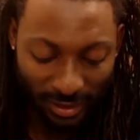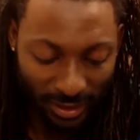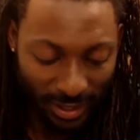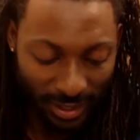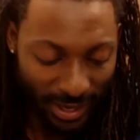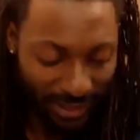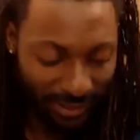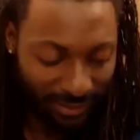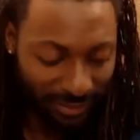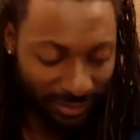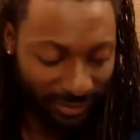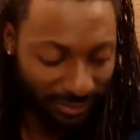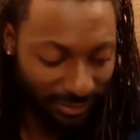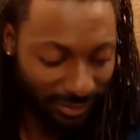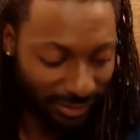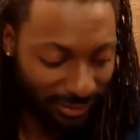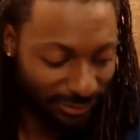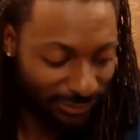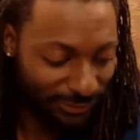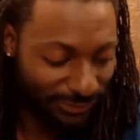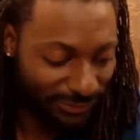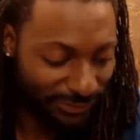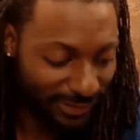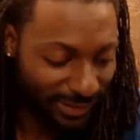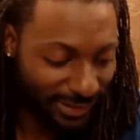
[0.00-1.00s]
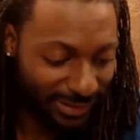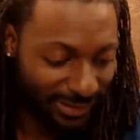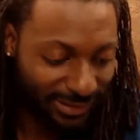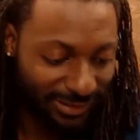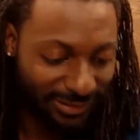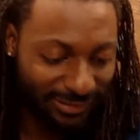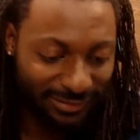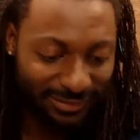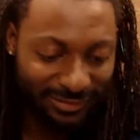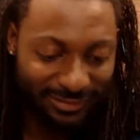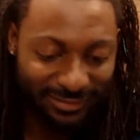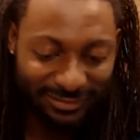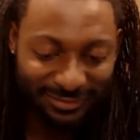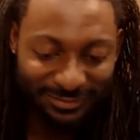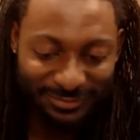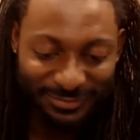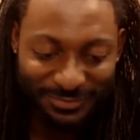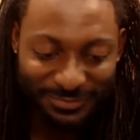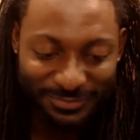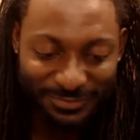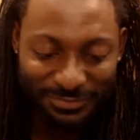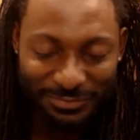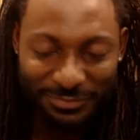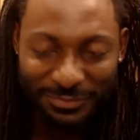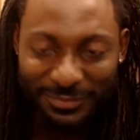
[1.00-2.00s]
I can understand he's
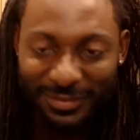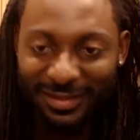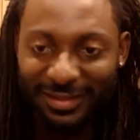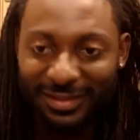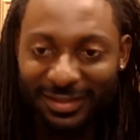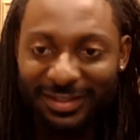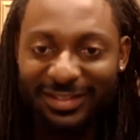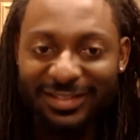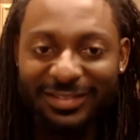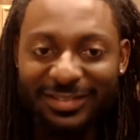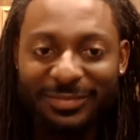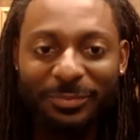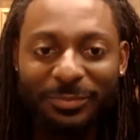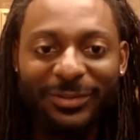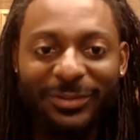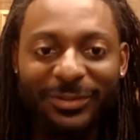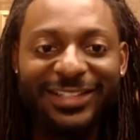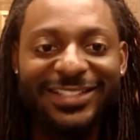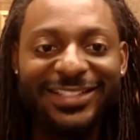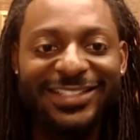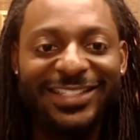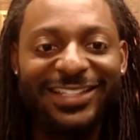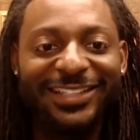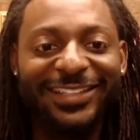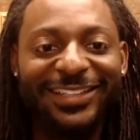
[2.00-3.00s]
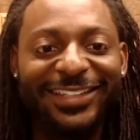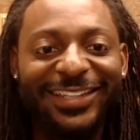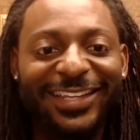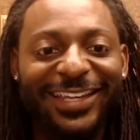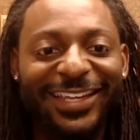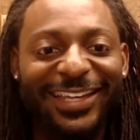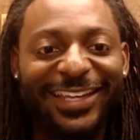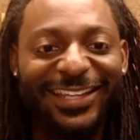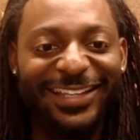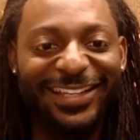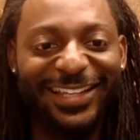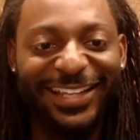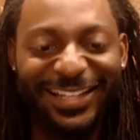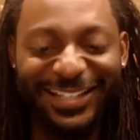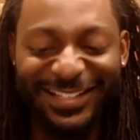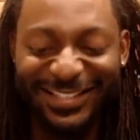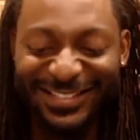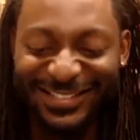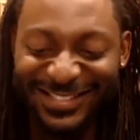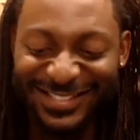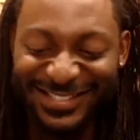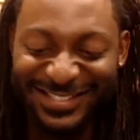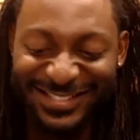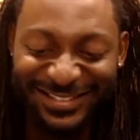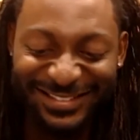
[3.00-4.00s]
pretty silly.
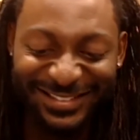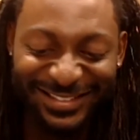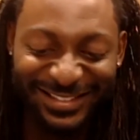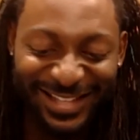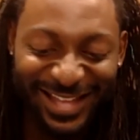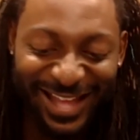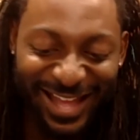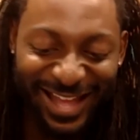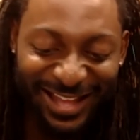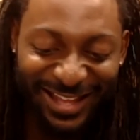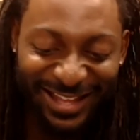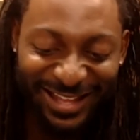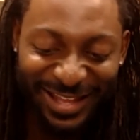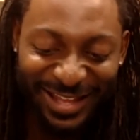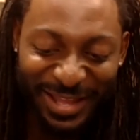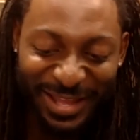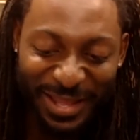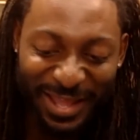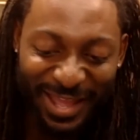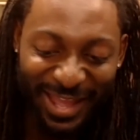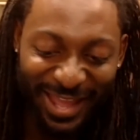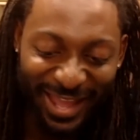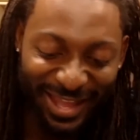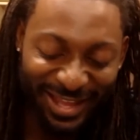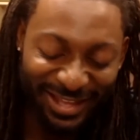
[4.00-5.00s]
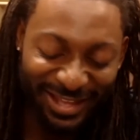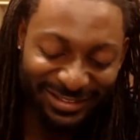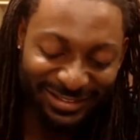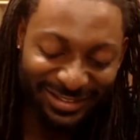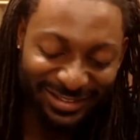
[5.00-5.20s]
He's a silly guy. And